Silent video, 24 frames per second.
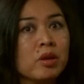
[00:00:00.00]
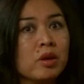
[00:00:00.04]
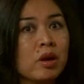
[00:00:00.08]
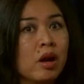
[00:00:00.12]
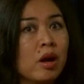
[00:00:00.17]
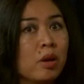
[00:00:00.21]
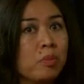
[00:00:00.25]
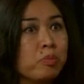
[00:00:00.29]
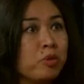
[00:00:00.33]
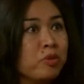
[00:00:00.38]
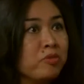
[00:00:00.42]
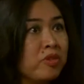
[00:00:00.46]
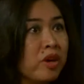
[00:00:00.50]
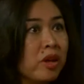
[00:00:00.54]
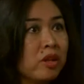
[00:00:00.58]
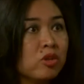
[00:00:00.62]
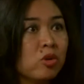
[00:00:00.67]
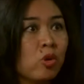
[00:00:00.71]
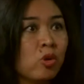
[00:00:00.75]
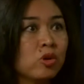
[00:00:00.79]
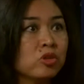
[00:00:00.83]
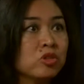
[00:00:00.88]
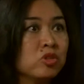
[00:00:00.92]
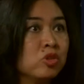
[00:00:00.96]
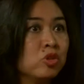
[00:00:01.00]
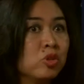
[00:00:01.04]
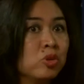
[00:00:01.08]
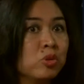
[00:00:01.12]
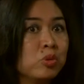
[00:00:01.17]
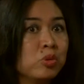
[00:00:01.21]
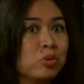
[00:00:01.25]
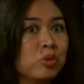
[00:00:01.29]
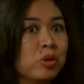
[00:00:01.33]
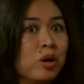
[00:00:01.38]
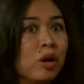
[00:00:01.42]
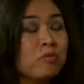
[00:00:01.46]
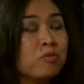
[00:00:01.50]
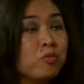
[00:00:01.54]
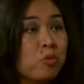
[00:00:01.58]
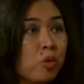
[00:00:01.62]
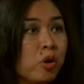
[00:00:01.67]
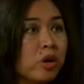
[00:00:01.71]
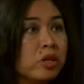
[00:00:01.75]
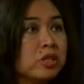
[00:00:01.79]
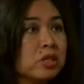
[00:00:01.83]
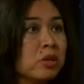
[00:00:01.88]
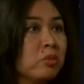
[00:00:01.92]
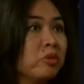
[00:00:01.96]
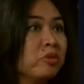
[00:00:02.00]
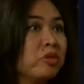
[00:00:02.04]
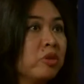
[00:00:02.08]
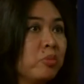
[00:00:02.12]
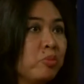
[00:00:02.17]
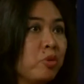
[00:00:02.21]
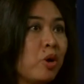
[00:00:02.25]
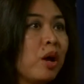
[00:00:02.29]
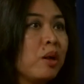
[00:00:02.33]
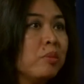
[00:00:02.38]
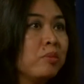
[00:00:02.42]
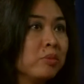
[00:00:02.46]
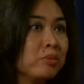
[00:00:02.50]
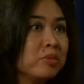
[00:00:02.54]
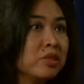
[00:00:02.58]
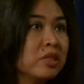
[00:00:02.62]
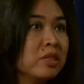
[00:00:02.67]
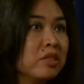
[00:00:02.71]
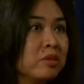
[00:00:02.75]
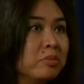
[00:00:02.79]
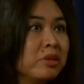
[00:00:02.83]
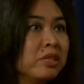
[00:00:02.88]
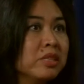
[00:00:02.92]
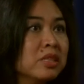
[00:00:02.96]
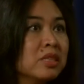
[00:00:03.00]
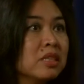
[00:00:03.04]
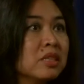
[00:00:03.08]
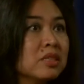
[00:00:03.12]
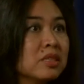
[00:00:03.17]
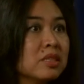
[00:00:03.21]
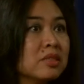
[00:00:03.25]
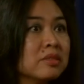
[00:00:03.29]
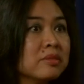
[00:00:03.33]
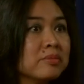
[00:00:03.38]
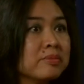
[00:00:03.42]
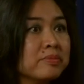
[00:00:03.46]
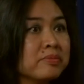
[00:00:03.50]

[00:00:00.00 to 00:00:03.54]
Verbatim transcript: uh, prevent or to avoid some of the problems in the business.